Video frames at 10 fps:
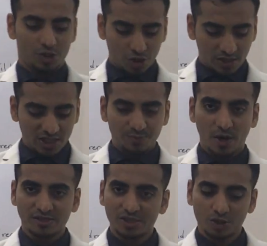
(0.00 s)
So this
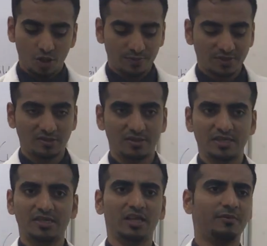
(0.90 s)
process groups
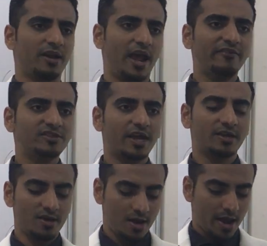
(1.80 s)
is nothing but a life
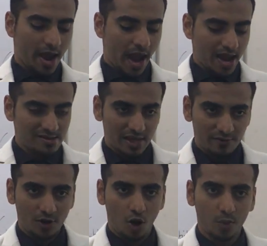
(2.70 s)
cycle, and they
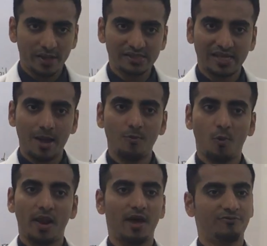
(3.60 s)
will always come
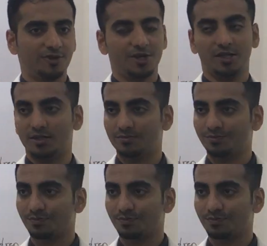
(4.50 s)
one after the other.